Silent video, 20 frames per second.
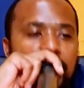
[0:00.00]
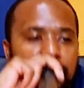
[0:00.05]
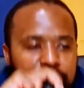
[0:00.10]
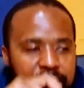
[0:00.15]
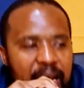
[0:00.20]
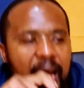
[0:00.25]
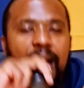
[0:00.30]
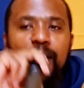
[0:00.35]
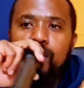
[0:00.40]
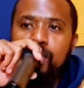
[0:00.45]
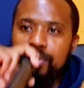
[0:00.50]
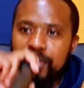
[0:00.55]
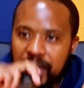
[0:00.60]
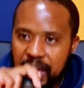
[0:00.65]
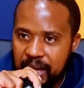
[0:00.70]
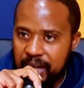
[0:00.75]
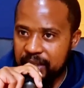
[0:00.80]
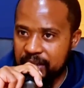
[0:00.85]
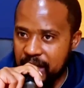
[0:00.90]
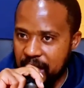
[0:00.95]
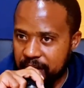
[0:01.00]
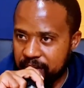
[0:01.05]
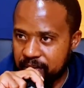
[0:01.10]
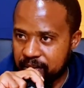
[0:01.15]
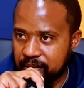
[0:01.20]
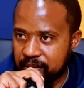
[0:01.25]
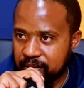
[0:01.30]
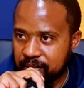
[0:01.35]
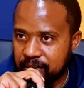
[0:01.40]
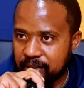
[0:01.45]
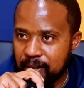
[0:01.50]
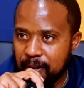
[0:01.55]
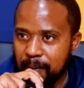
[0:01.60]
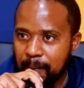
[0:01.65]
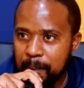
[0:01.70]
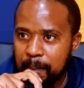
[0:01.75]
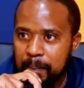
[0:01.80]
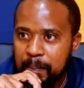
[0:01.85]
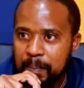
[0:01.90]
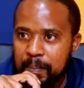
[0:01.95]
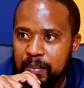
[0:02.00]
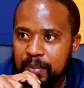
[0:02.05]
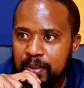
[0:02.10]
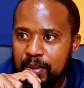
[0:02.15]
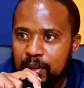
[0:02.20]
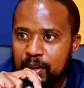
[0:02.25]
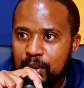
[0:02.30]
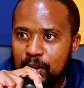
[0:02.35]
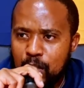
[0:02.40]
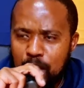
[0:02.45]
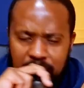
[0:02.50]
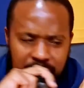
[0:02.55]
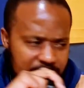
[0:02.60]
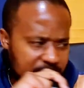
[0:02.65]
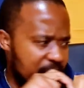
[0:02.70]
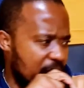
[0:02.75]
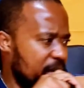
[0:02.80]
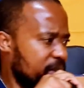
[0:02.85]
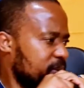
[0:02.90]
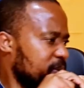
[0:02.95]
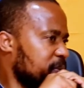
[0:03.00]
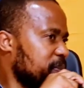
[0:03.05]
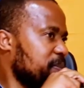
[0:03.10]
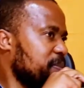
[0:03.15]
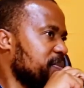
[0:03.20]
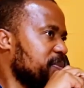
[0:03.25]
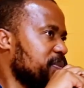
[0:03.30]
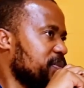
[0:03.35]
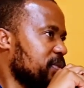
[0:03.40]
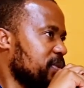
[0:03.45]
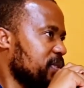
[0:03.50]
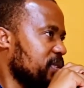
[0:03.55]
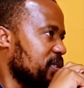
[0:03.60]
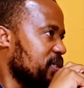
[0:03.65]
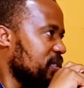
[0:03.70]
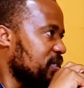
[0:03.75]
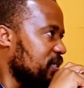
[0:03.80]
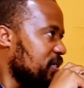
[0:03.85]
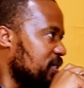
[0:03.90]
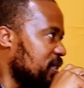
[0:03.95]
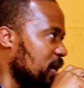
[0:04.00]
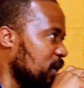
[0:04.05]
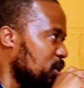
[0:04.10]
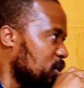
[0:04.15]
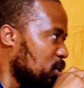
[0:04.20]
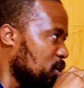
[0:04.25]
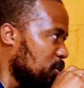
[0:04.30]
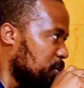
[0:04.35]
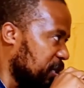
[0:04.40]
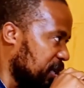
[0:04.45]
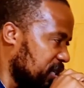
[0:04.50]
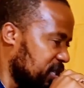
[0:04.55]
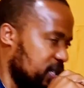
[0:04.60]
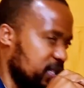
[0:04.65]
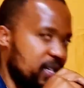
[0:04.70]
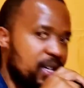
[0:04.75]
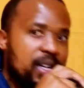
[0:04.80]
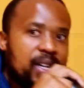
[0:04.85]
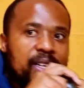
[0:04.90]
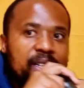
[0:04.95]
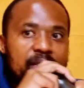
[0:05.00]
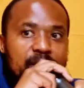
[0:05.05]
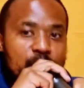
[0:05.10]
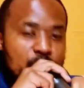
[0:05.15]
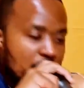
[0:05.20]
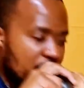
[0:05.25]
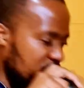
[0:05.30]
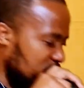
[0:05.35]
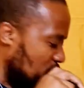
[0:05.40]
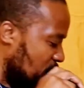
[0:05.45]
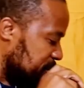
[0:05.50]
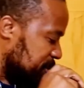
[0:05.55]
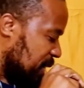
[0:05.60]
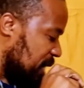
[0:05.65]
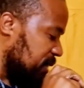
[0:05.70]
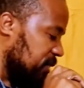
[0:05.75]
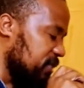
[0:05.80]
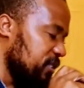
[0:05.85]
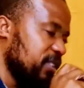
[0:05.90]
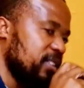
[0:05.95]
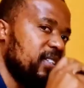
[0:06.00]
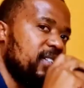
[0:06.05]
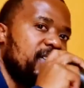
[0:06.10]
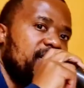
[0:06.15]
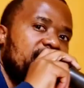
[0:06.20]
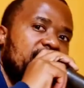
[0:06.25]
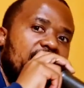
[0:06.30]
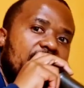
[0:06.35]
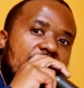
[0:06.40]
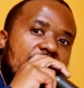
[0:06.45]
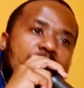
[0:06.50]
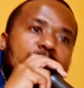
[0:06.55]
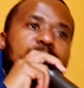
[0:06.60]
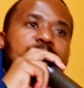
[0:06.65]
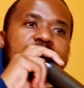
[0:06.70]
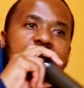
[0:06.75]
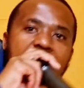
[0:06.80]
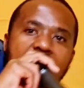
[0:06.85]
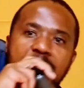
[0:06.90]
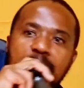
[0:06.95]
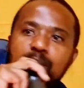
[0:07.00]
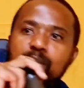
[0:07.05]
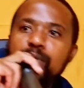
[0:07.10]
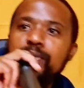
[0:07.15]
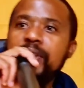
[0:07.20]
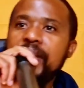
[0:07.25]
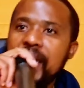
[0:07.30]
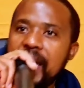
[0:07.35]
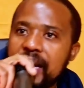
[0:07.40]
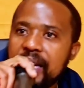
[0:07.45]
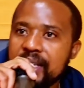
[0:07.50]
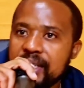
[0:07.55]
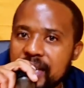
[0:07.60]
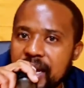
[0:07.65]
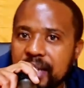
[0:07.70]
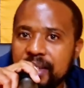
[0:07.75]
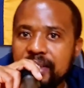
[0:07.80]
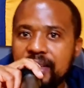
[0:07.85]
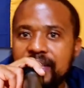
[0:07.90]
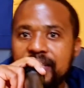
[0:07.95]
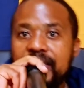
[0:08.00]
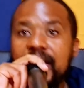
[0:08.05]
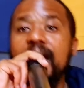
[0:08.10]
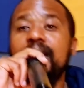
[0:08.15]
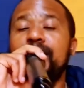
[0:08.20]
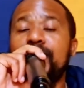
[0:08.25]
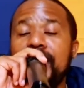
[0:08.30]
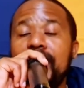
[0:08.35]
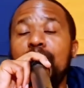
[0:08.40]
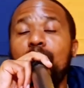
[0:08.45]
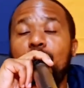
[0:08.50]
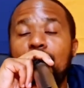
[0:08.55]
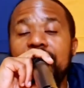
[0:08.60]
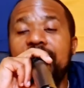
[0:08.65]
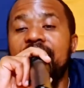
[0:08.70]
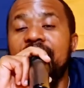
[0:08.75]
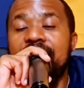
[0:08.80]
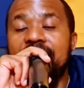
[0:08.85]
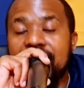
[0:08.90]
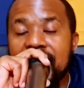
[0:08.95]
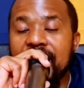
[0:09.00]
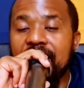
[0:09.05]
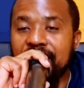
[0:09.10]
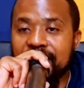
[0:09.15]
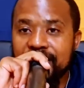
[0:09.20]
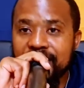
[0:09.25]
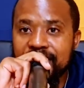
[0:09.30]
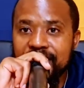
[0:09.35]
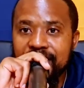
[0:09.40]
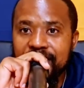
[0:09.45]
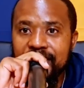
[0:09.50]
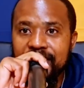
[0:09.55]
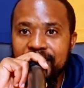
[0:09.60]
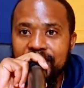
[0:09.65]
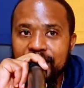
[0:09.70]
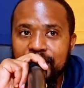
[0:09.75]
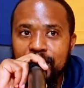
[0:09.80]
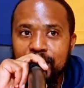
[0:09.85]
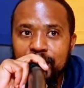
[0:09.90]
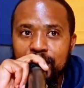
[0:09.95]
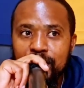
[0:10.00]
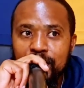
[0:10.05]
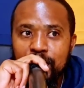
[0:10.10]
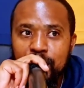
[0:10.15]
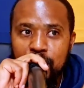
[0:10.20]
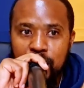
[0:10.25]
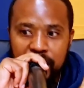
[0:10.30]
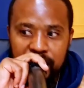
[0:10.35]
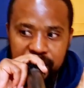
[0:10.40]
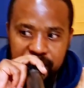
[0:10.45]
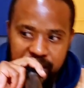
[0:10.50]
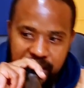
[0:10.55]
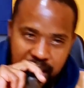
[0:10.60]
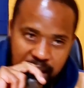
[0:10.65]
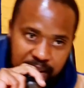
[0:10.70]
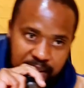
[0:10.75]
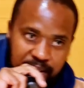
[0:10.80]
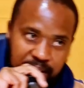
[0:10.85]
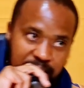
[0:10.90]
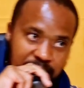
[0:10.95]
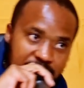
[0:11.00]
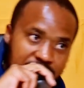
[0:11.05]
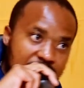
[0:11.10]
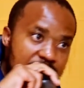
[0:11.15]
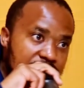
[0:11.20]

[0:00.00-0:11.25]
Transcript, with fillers: I'm tired of hearing that. You understand? Thank you, please. You understand what I'm saying? I'm tired of hearing that. That's really what they're saying. You understand?